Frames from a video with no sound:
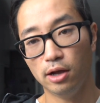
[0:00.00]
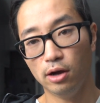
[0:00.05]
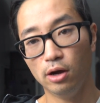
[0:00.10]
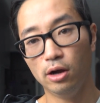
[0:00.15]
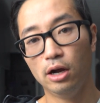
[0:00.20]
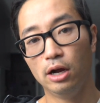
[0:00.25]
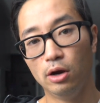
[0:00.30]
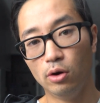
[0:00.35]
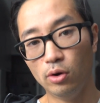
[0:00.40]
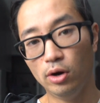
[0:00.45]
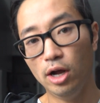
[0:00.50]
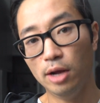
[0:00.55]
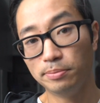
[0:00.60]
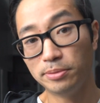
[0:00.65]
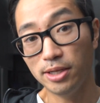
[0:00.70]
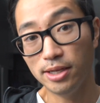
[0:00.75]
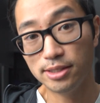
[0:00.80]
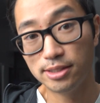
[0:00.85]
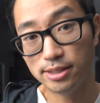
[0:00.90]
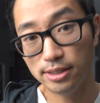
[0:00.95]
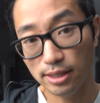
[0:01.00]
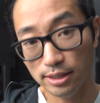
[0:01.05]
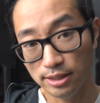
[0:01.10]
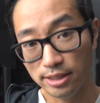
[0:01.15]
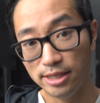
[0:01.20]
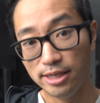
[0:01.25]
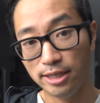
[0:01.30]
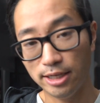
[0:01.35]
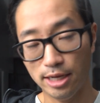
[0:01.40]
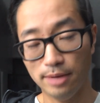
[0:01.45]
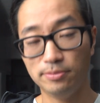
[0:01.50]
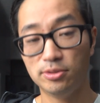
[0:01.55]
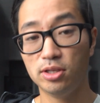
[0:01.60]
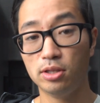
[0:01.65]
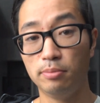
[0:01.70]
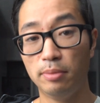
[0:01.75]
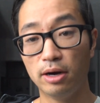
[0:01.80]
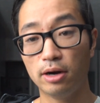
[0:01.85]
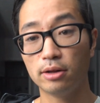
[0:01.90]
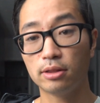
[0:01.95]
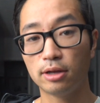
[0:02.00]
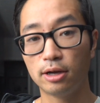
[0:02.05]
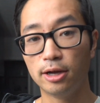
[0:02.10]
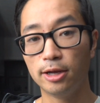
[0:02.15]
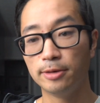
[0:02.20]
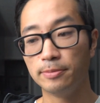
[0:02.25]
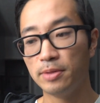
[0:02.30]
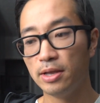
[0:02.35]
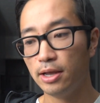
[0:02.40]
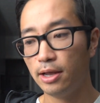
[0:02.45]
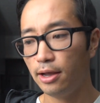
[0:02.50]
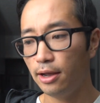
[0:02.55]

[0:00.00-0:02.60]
uh, or updates leading up to the marathon.